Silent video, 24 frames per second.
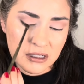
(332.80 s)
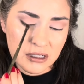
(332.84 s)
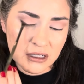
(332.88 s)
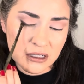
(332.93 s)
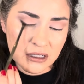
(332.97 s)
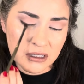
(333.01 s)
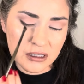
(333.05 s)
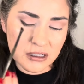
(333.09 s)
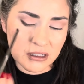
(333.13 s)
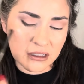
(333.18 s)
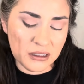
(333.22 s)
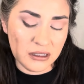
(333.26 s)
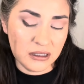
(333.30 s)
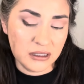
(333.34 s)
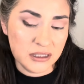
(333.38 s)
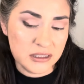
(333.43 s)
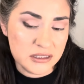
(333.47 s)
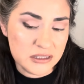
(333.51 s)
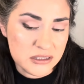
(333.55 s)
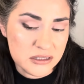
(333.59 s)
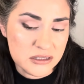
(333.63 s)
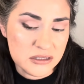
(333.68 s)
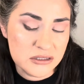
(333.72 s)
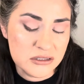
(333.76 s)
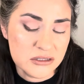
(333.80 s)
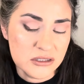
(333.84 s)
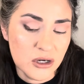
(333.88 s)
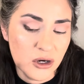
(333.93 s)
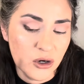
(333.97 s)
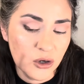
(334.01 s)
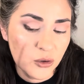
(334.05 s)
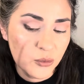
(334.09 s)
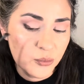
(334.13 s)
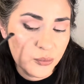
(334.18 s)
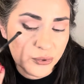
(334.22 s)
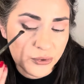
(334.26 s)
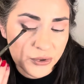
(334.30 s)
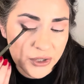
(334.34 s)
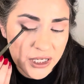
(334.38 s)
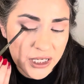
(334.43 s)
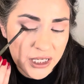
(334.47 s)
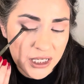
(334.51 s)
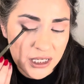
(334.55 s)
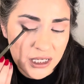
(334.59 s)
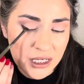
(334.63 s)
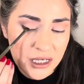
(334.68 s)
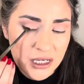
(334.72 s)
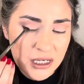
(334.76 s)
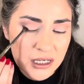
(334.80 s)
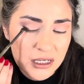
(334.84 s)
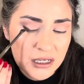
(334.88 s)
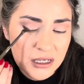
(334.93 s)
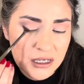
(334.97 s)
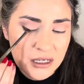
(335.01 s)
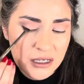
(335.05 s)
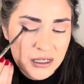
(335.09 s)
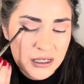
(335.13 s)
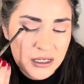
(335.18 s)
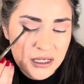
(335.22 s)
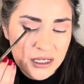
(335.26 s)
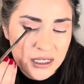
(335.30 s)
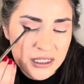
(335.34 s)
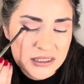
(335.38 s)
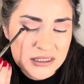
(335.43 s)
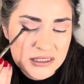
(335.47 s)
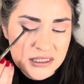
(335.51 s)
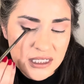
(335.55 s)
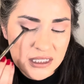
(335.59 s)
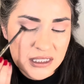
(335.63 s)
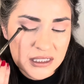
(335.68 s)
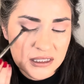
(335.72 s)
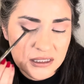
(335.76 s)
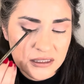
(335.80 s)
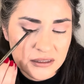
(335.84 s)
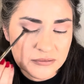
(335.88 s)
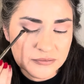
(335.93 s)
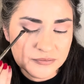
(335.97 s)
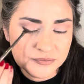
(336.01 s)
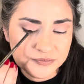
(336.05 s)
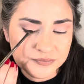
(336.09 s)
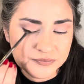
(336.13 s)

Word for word: Oh, it's so pretty. It's like a